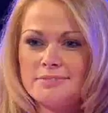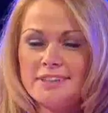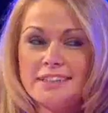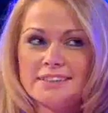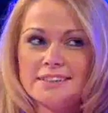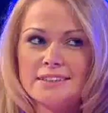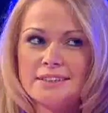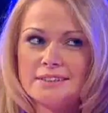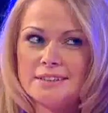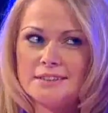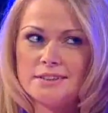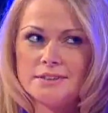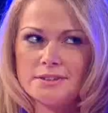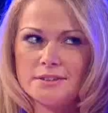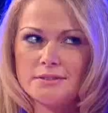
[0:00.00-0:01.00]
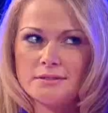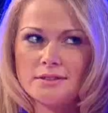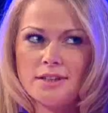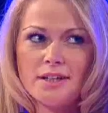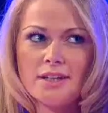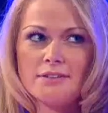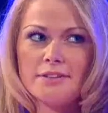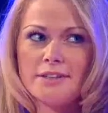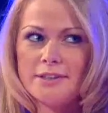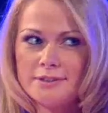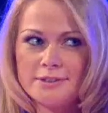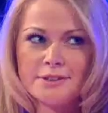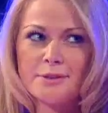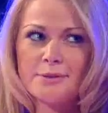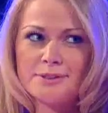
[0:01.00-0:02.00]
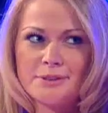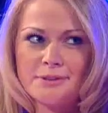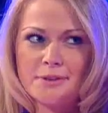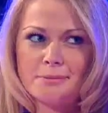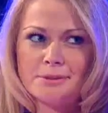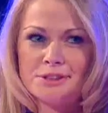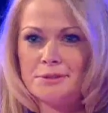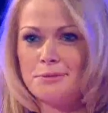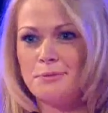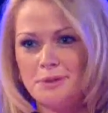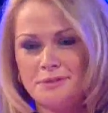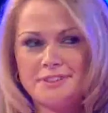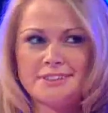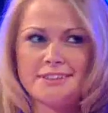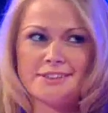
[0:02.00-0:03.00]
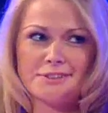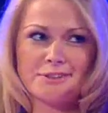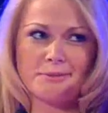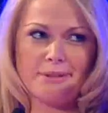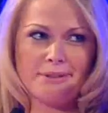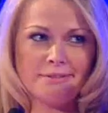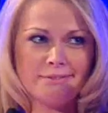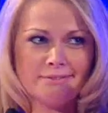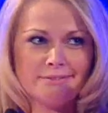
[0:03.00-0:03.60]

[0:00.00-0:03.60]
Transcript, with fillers: He has six sisters. If he doesn't know what's going on with you, one of his sisters will.